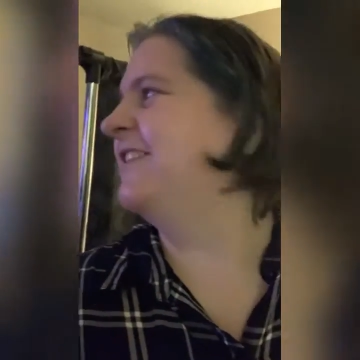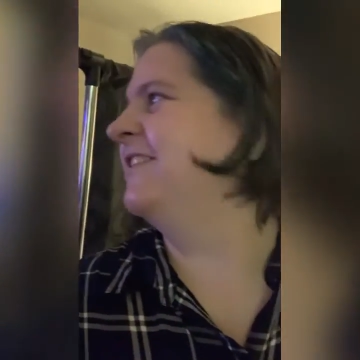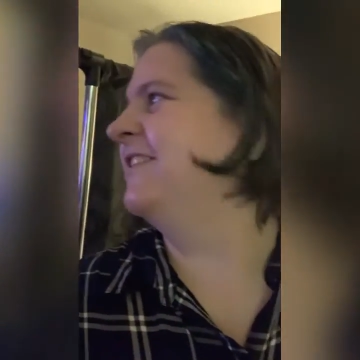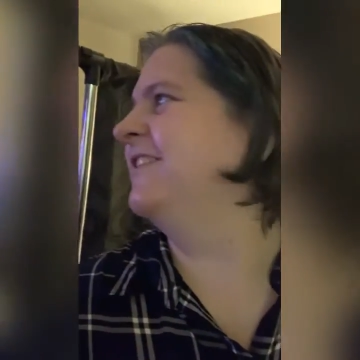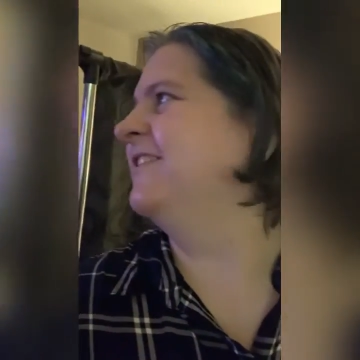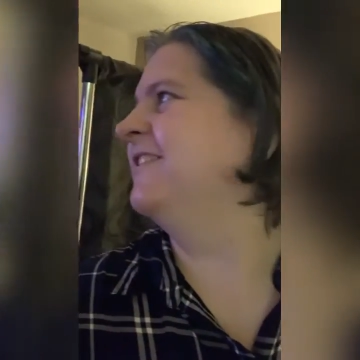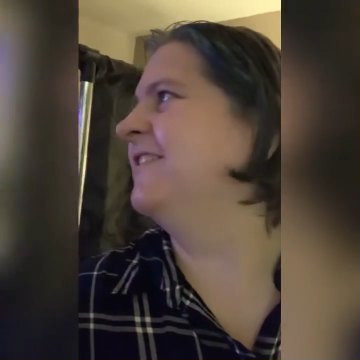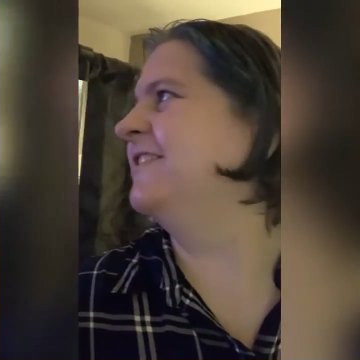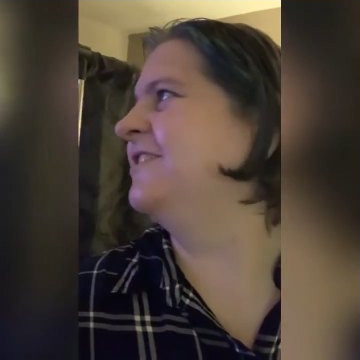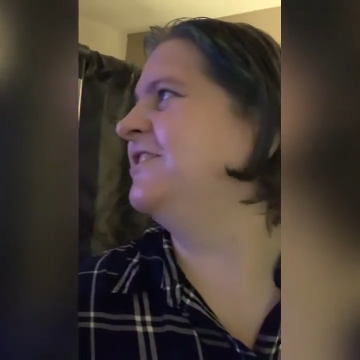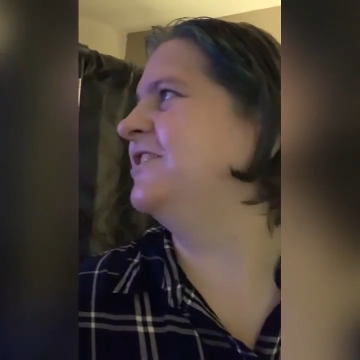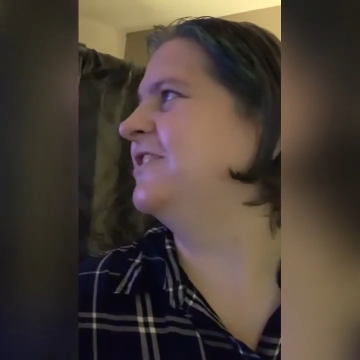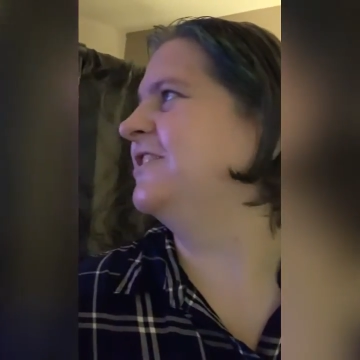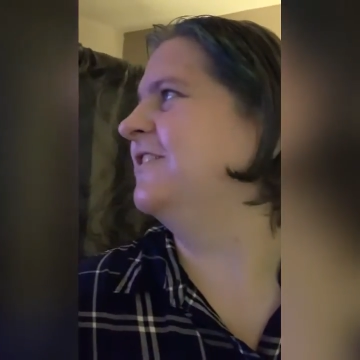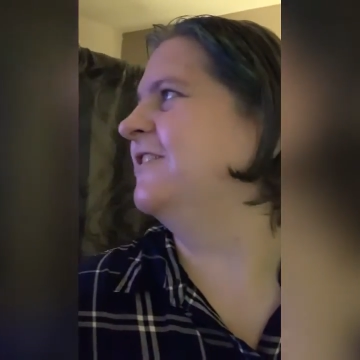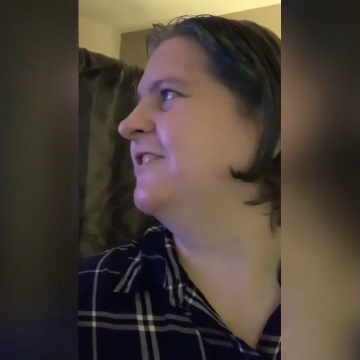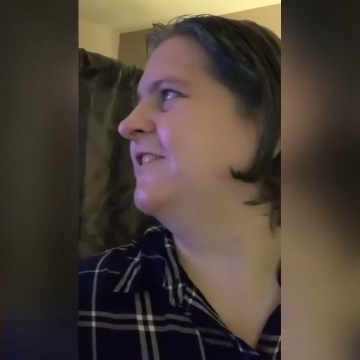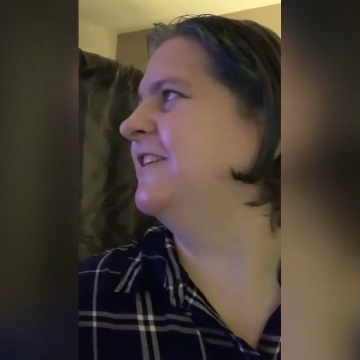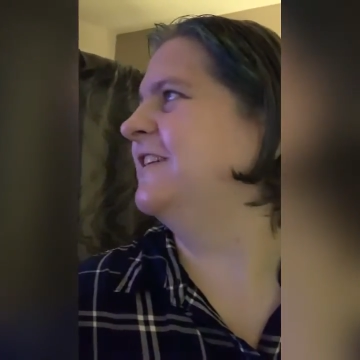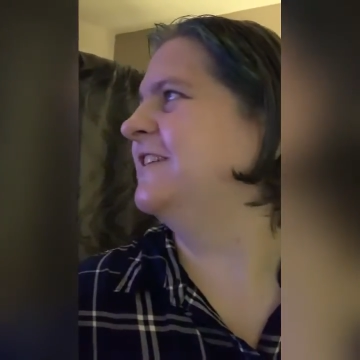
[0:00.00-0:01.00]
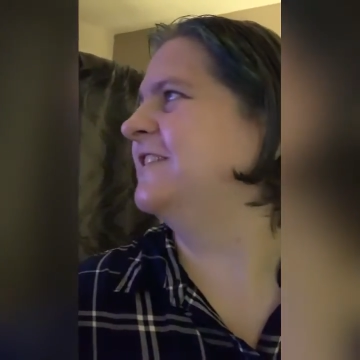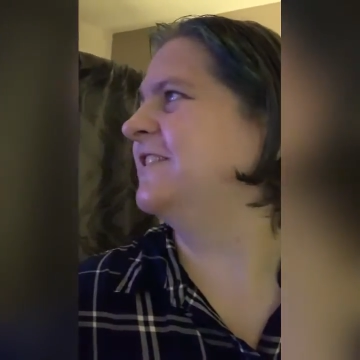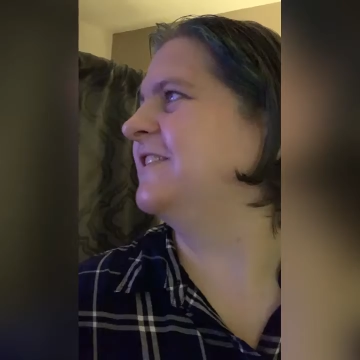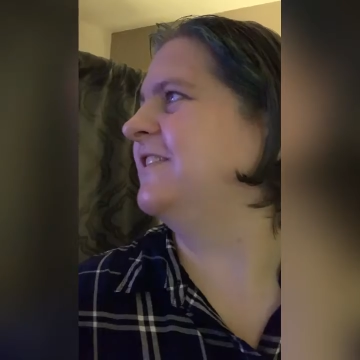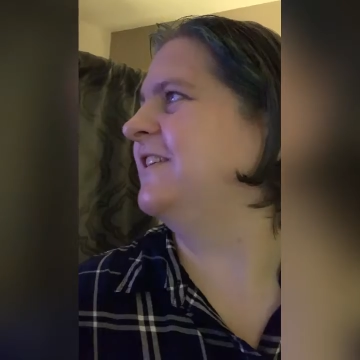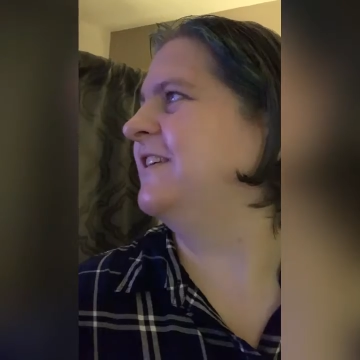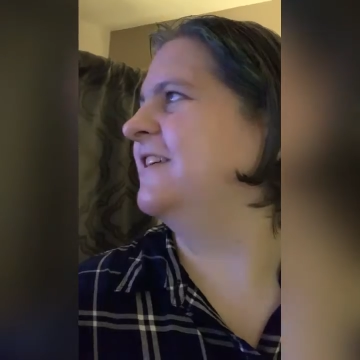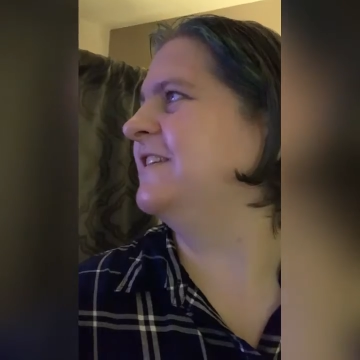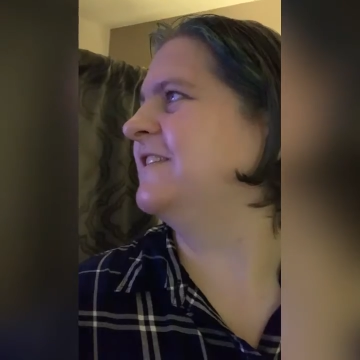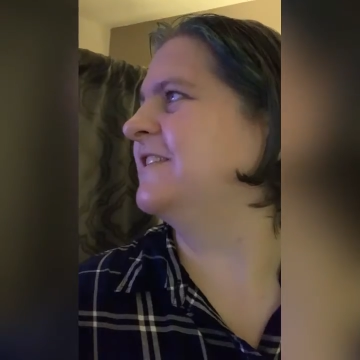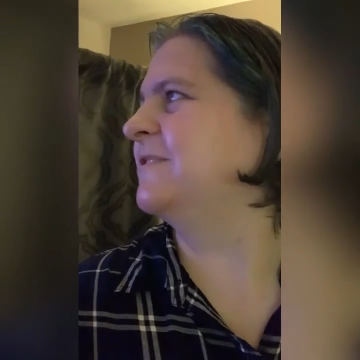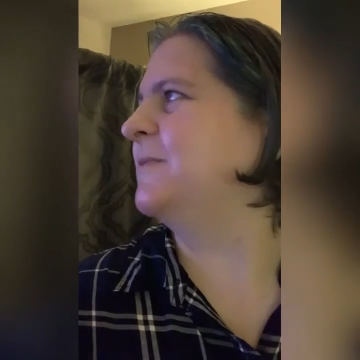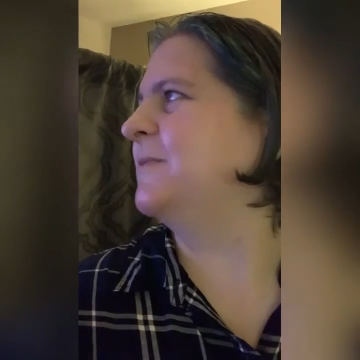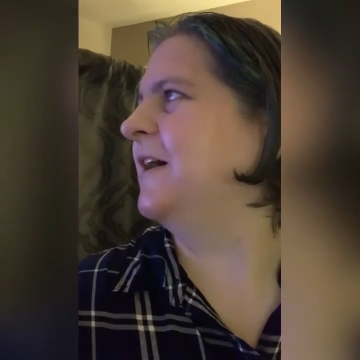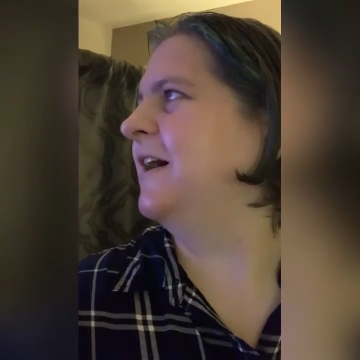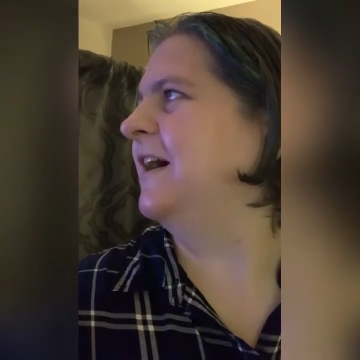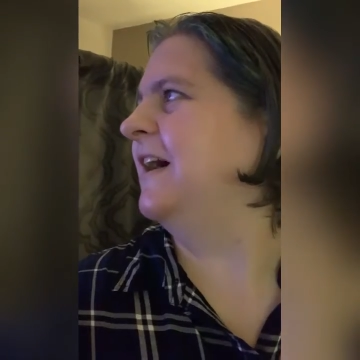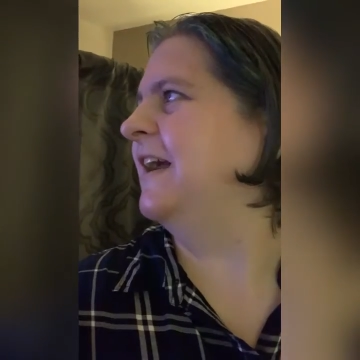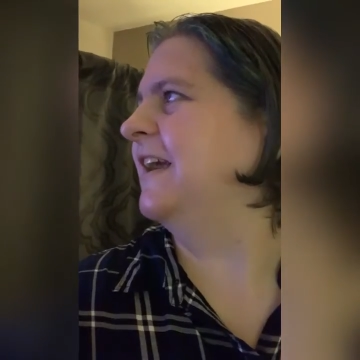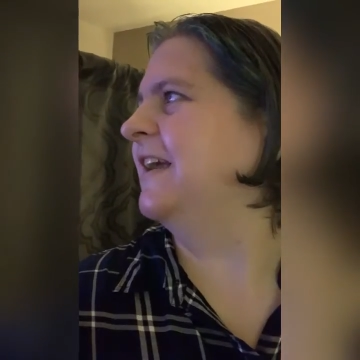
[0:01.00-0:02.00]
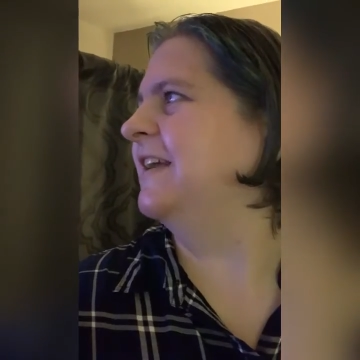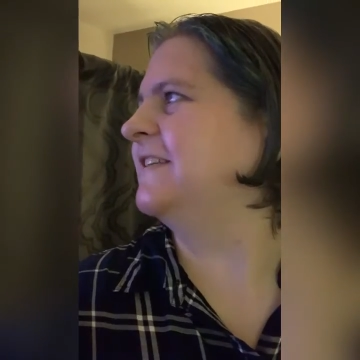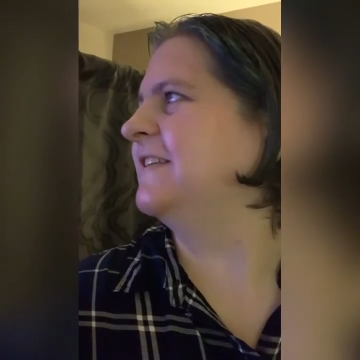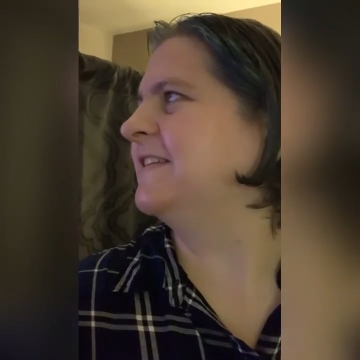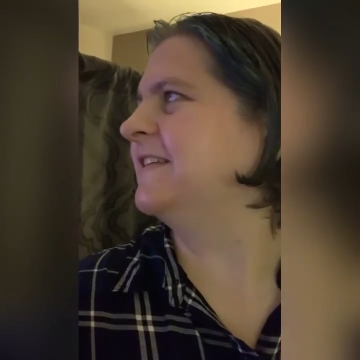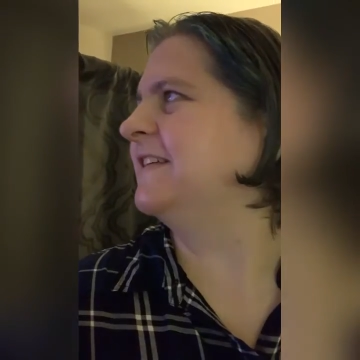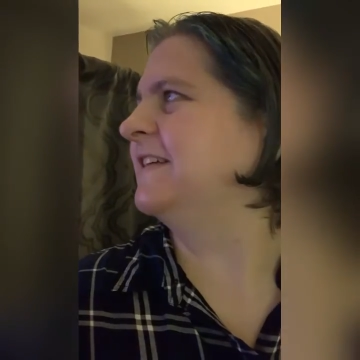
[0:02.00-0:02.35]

corridors on his mind.